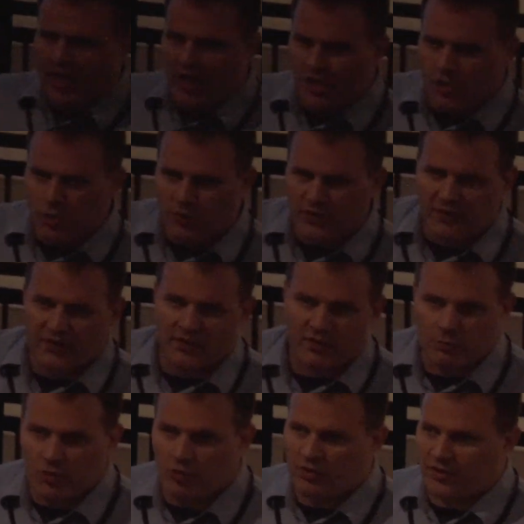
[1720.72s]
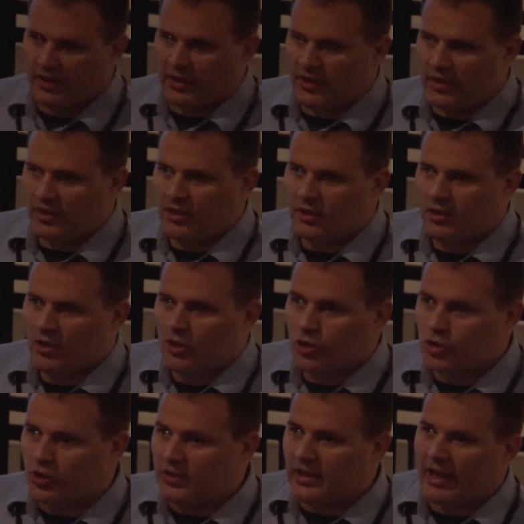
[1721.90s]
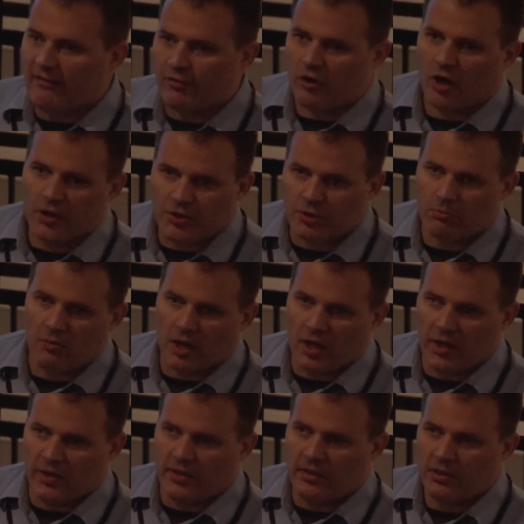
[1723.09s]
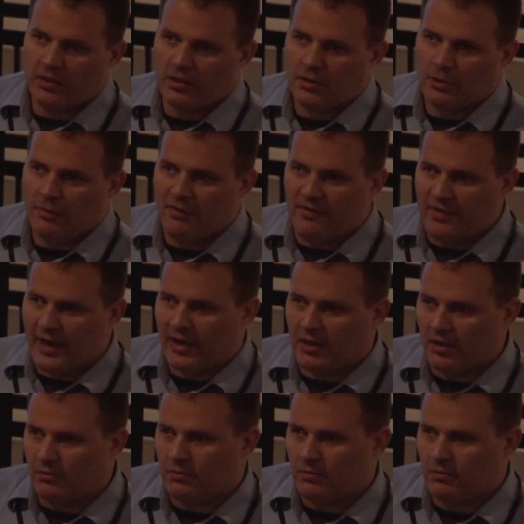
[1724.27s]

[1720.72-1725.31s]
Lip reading: and using system 2 thinking should never undermine that